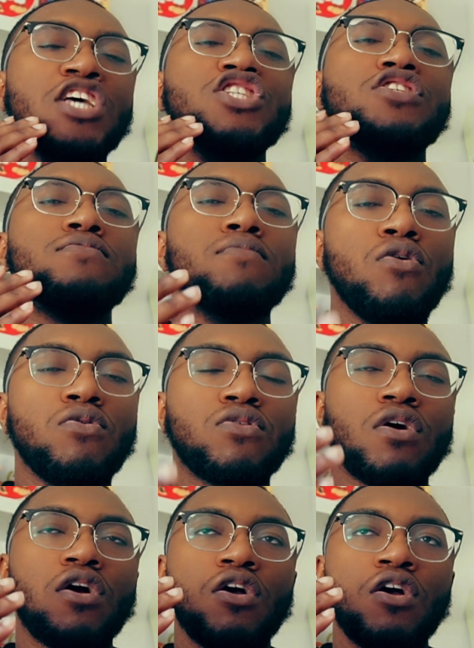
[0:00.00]

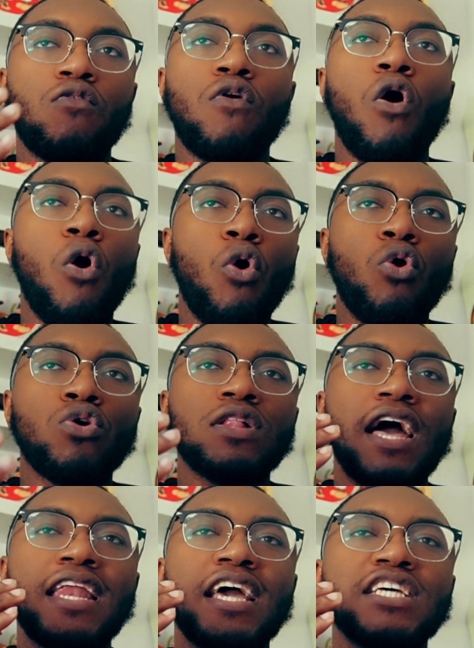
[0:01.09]
smoother roll
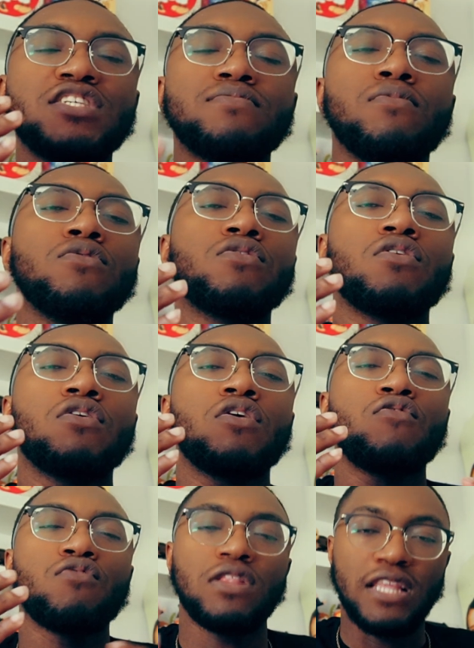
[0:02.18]
and a smoother
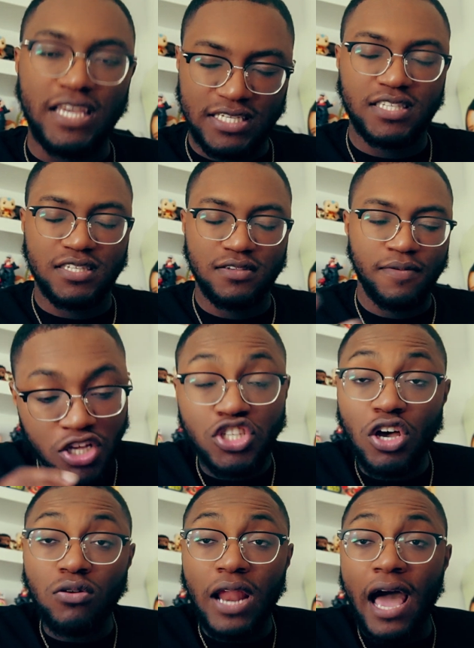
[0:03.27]
release.
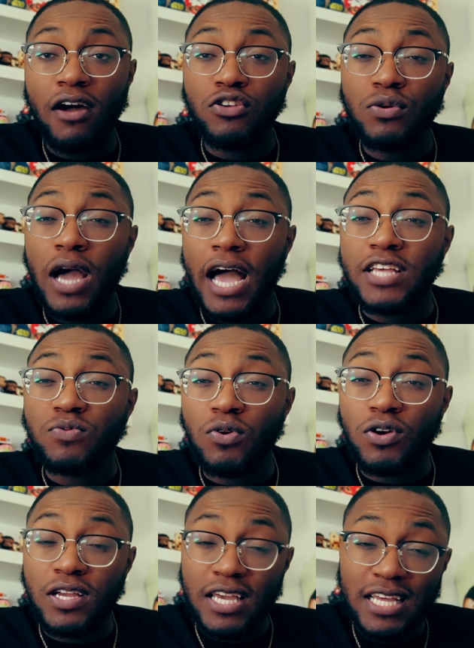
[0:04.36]
So now you guys
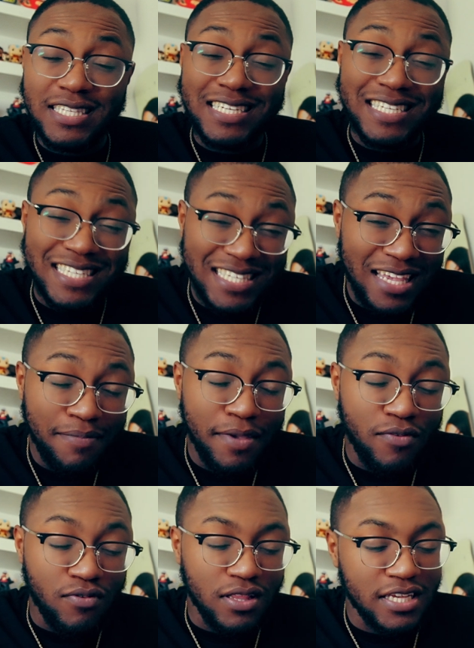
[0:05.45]
will get to see
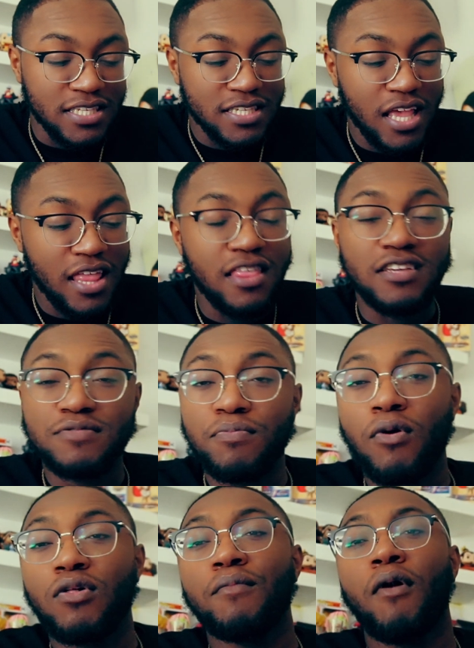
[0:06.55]
me release this
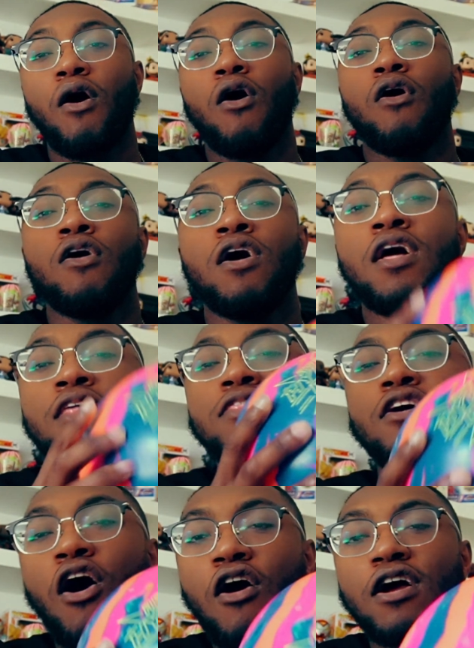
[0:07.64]
bowling ball,
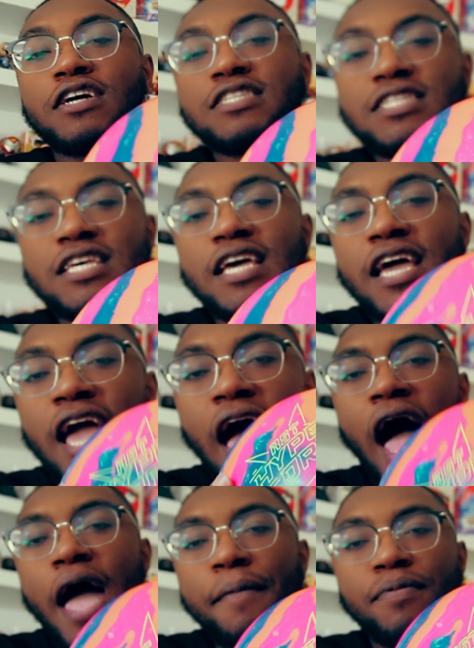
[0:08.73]
the RST
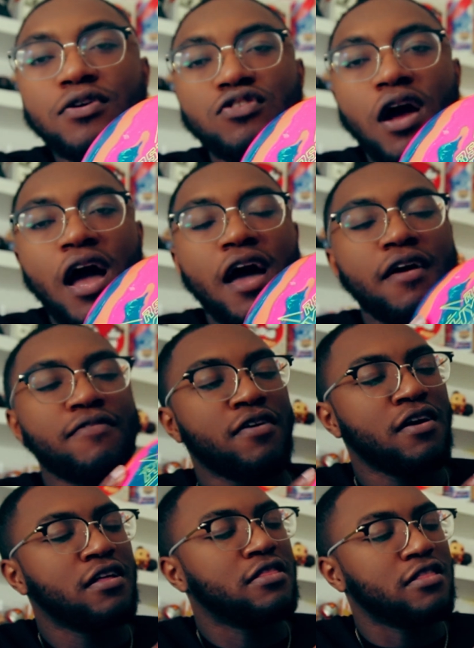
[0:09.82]
Hyperdrive.
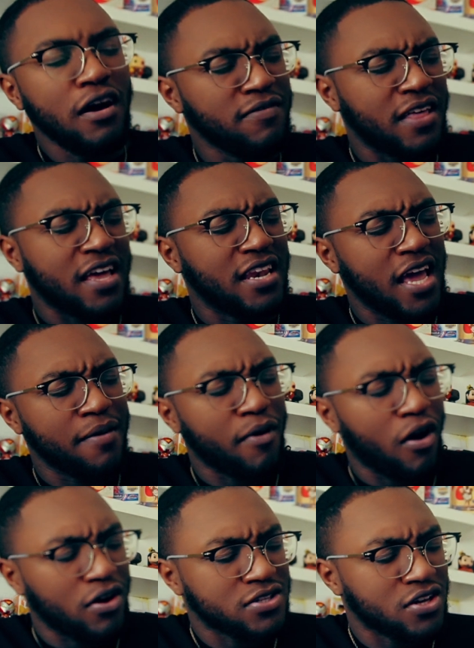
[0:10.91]
Love that name
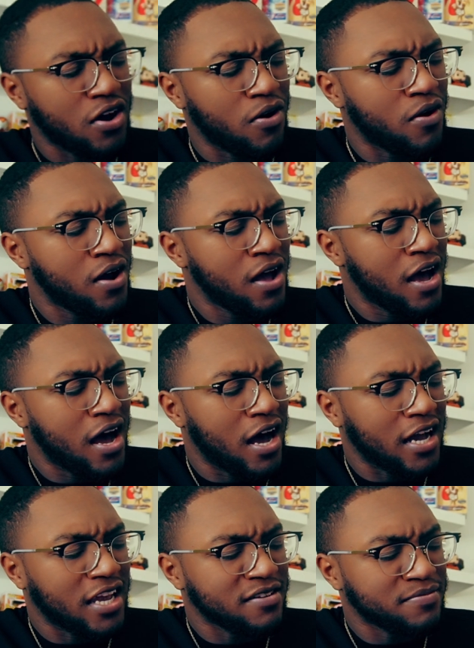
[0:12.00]
also.
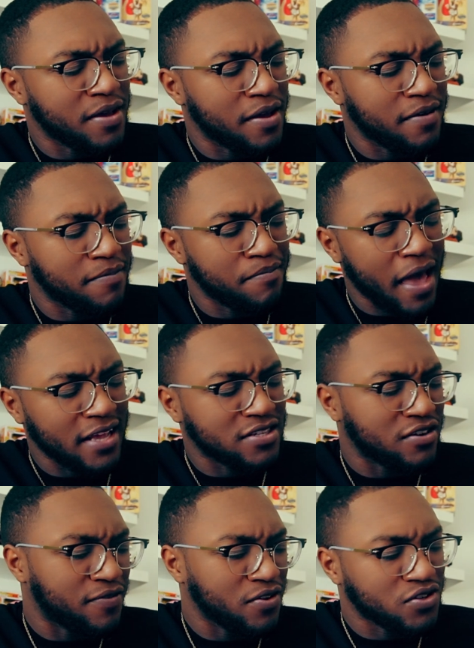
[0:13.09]
Gives me Back to
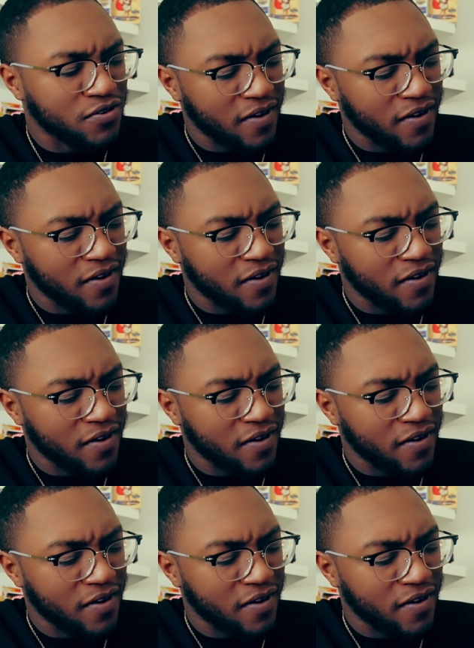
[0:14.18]
the Future